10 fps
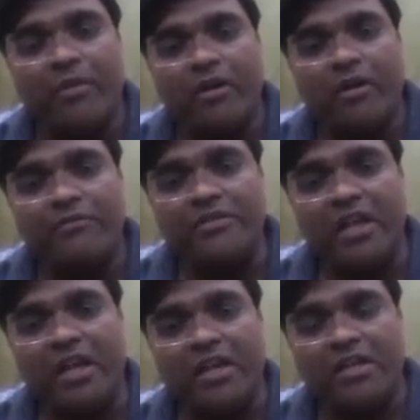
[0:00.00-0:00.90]
When you are
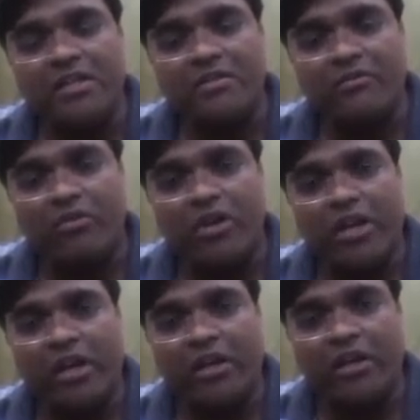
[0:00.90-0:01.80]
given the
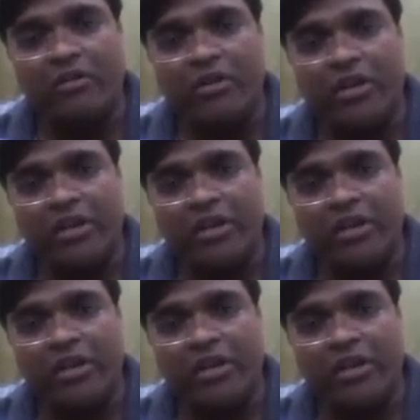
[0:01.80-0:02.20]
equation